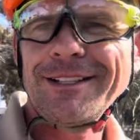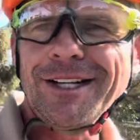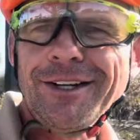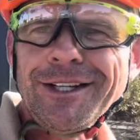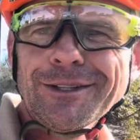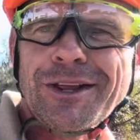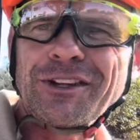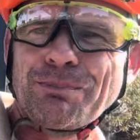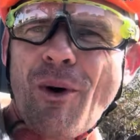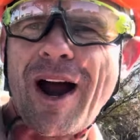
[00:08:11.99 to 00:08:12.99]
You know, look at
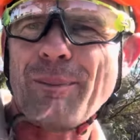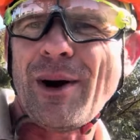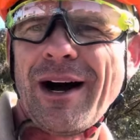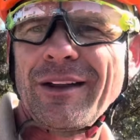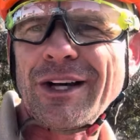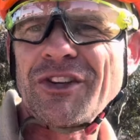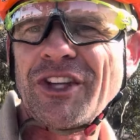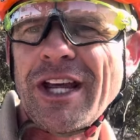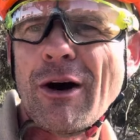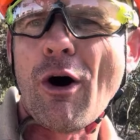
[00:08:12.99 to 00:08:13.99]
this bike path. I could
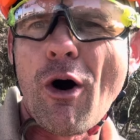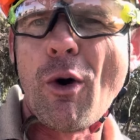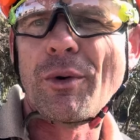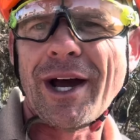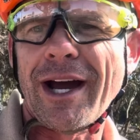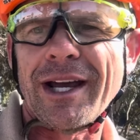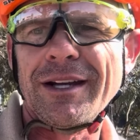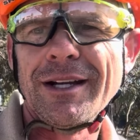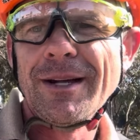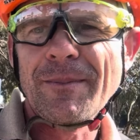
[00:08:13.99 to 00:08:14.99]
sit here all day
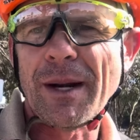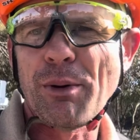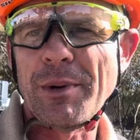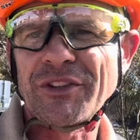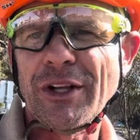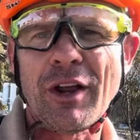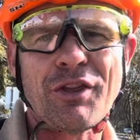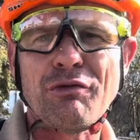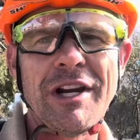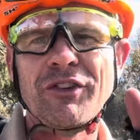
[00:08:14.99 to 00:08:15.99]
and I'd probably see like
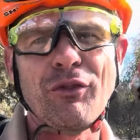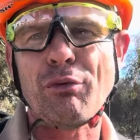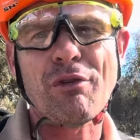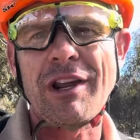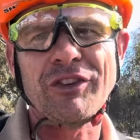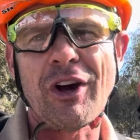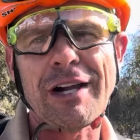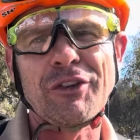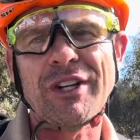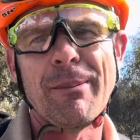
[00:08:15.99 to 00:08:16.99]
three, three
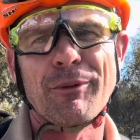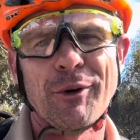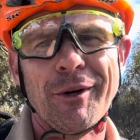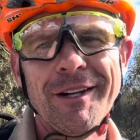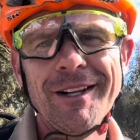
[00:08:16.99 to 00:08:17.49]
cycles come through.